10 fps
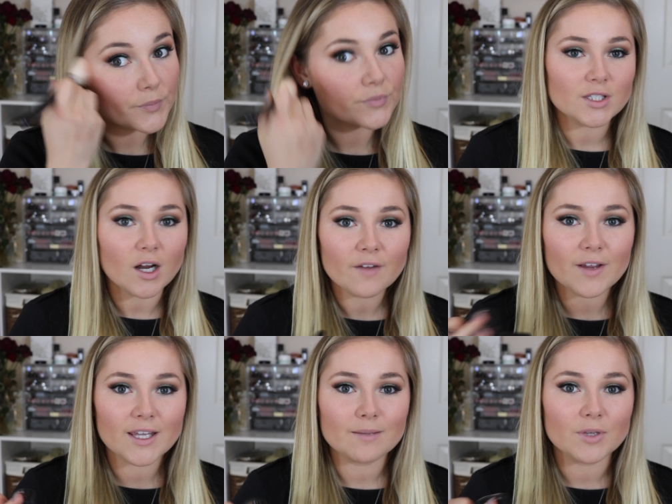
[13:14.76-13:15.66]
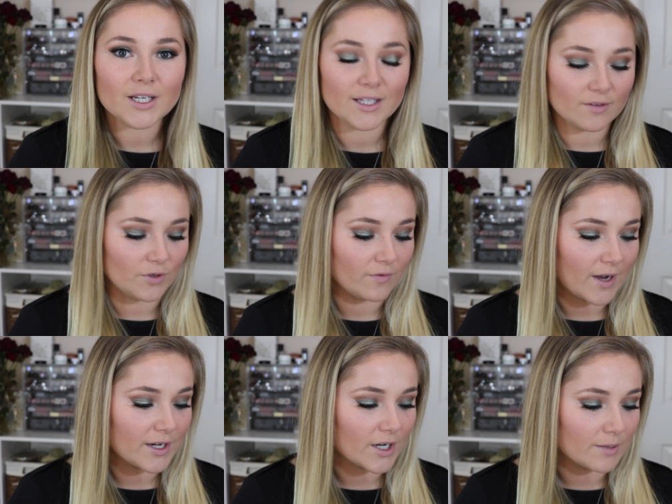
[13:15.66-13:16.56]
Sorry if I keep looking in the
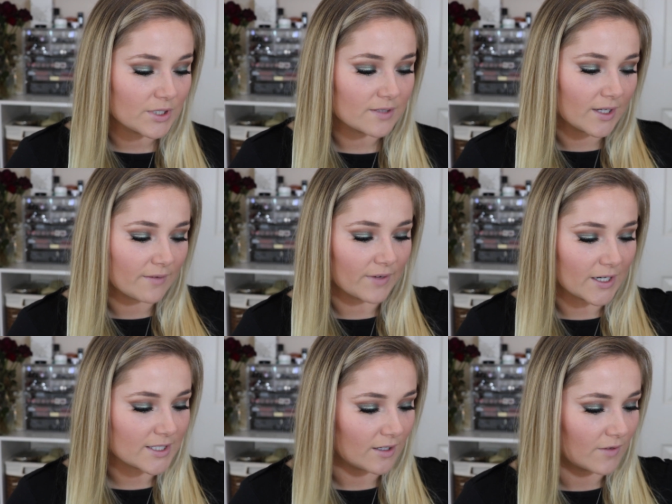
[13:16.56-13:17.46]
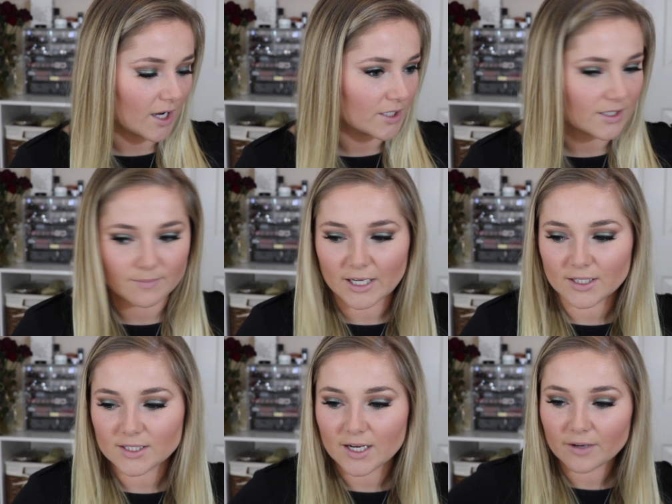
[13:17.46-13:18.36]
viewfinder. I'm just like very self-conscious about
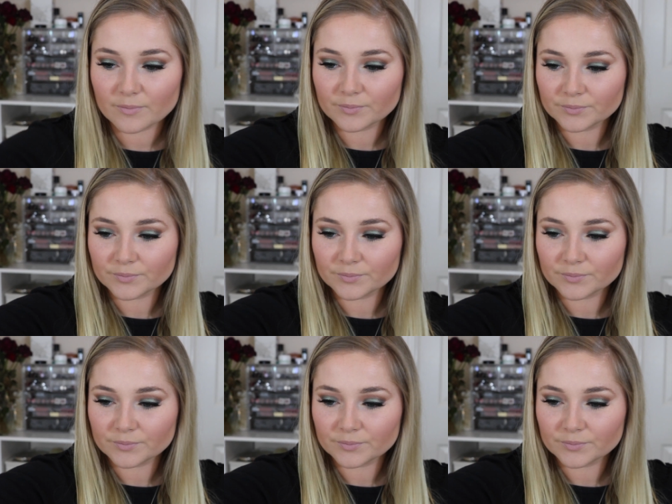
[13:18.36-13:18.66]
this now.